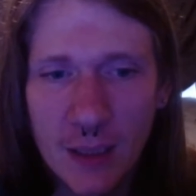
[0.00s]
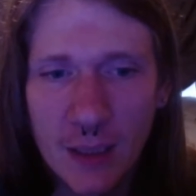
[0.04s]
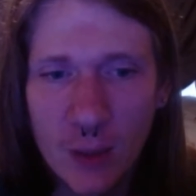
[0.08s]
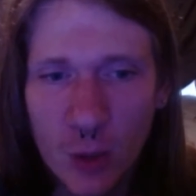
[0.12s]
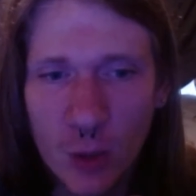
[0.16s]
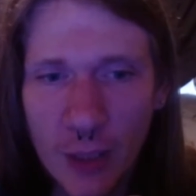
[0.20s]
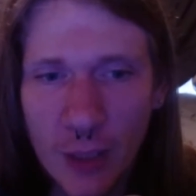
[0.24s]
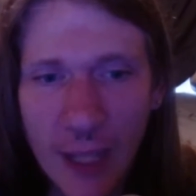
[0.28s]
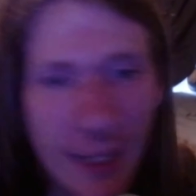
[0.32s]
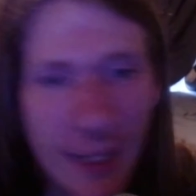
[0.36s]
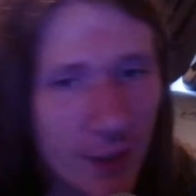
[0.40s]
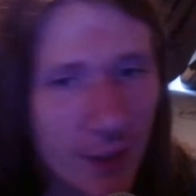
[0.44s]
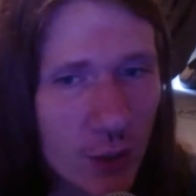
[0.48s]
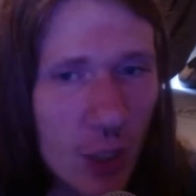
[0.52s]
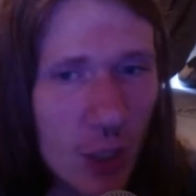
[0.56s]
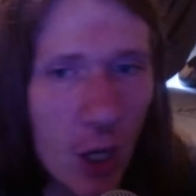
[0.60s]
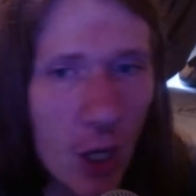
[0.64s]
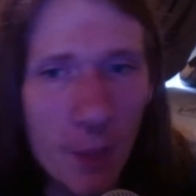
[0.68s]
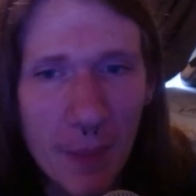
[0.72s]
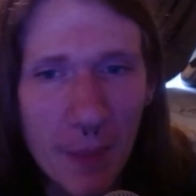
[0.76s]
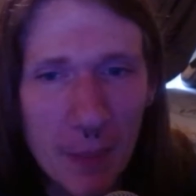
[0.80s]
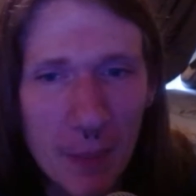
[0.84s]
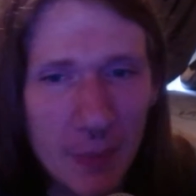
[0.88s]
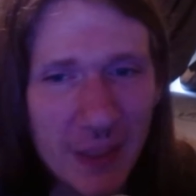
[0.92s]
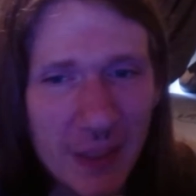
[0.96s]
handled all
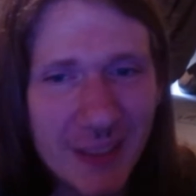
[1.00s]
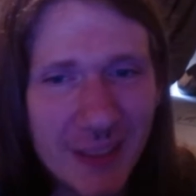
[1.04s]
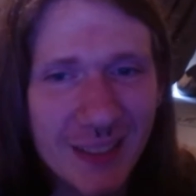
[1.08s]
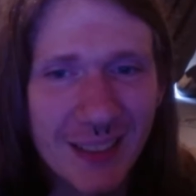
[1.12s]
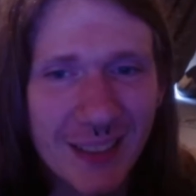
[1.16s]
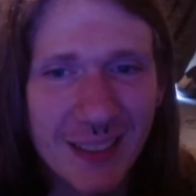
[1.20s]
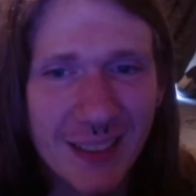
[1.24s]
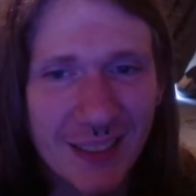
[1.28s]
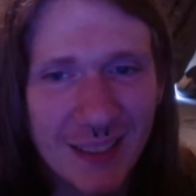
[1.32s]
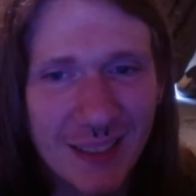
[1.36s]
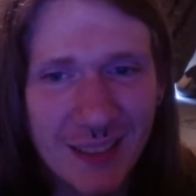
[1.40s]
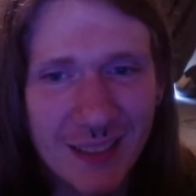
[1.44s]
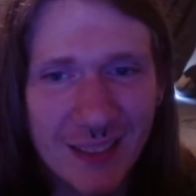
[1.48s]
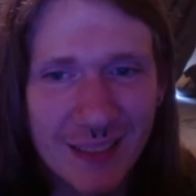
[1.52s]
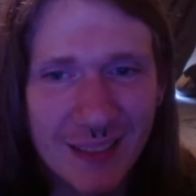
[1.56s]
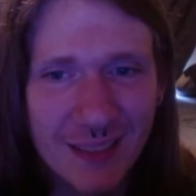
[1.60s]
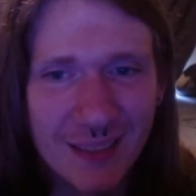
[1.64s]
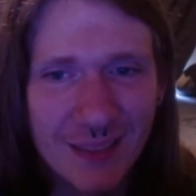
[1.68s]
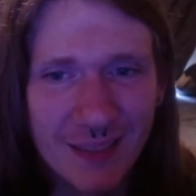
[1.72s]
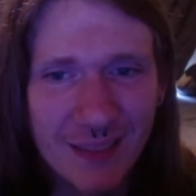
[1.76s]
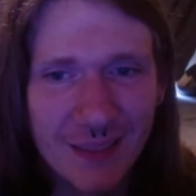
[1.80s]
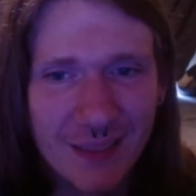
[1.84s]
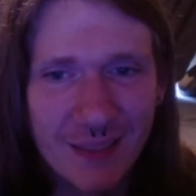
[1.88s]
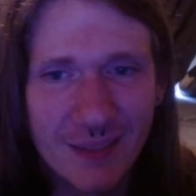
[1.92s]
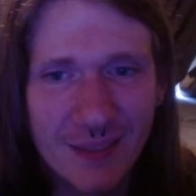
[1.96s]
my business,
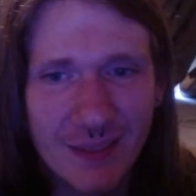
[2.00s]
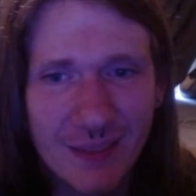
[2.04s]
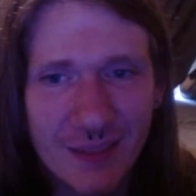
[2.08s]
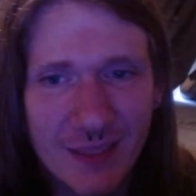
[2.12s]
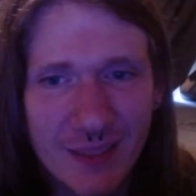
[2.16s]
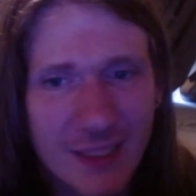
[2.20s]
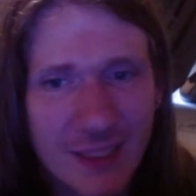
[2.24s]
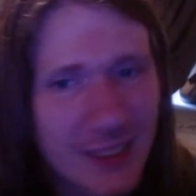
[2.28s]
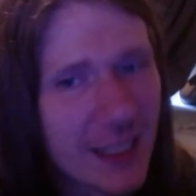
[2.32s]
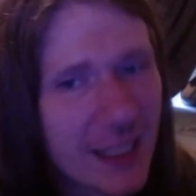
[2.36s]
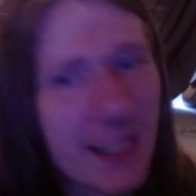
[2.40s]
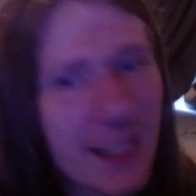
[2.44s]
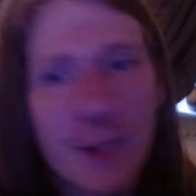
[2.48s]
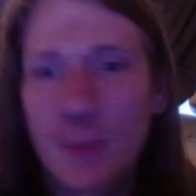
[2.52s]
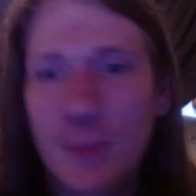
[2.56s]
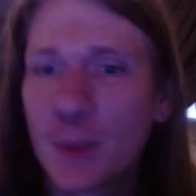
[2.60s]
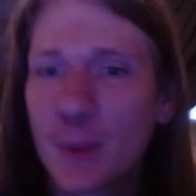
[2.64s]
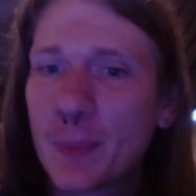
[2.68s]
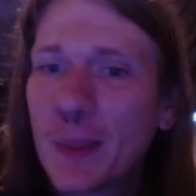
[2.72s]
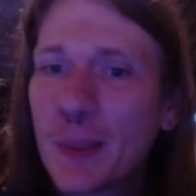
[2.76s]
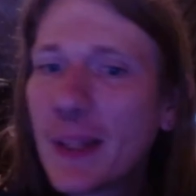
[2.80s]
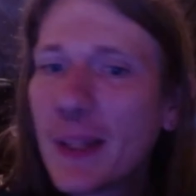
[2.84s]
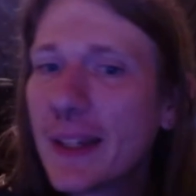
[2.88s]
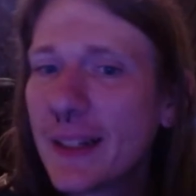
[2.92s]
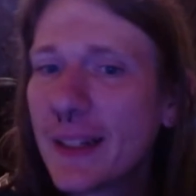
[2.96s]
set up the
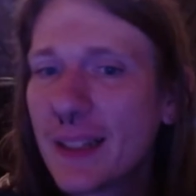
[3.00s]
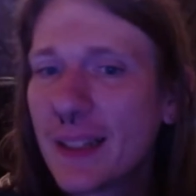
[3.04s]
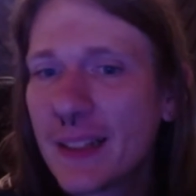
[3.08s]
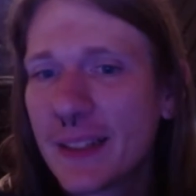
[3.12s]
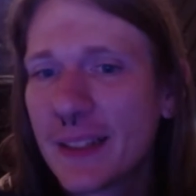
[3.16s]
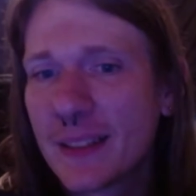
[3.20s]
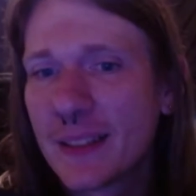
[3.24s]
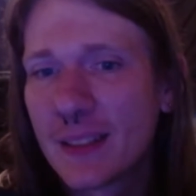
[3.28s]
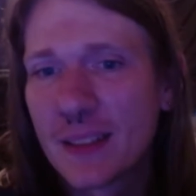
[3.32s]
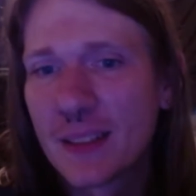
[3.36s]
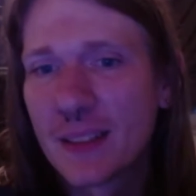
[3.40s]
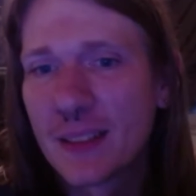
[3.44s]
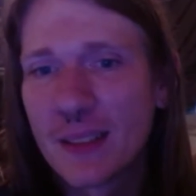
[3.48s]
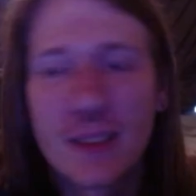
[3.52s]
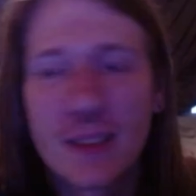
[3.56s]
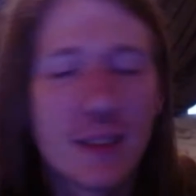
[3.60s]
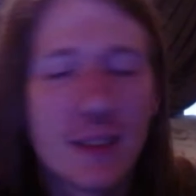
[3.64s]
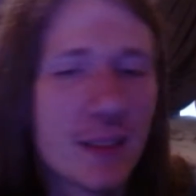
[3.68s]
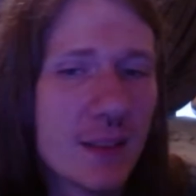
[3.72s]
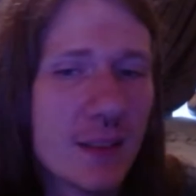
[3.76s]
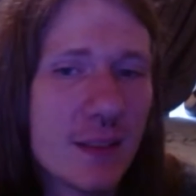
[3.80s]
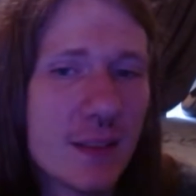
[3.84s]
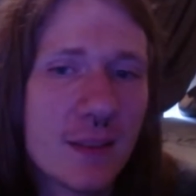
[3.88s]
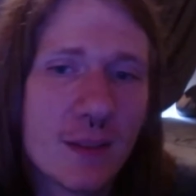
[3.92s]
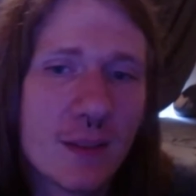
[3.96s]
playlist,
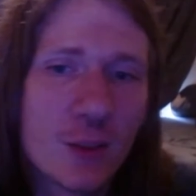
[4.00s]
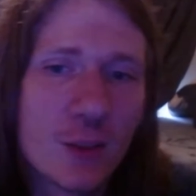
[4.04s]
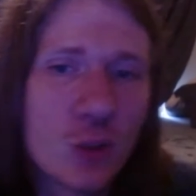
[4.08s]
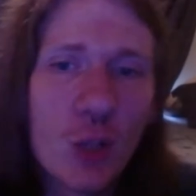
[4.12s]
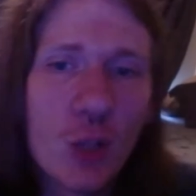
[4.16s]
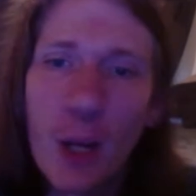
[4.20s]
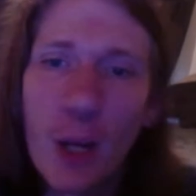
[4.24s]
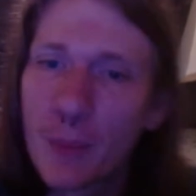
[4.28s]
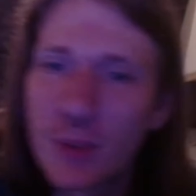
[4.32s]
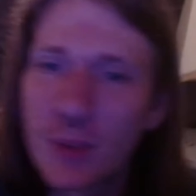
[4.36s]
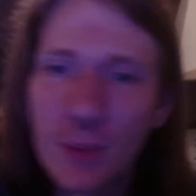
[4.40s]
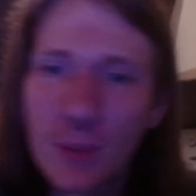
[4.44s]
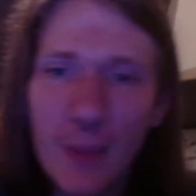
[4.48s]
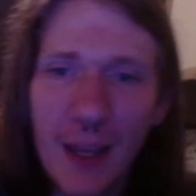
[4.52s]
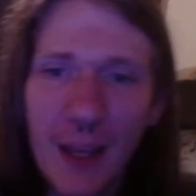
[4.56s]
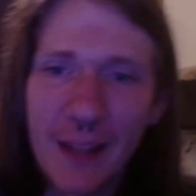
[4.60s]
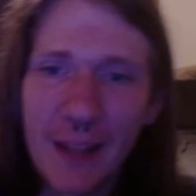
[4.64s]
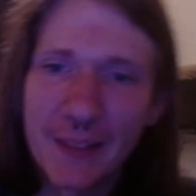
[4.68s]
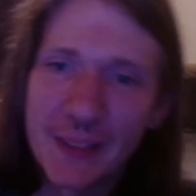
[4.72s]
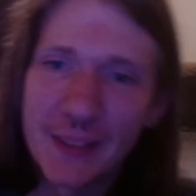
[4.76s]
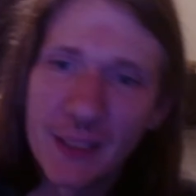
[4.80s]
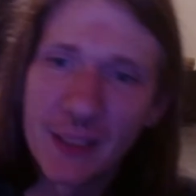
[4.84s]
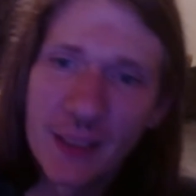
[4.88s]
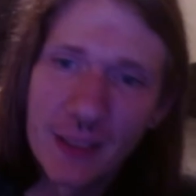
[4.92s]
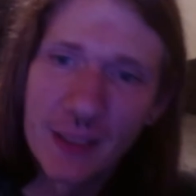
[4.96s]
dropped some
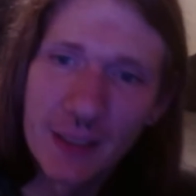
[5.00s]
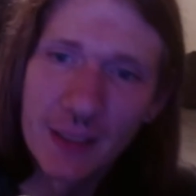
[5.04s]
acid.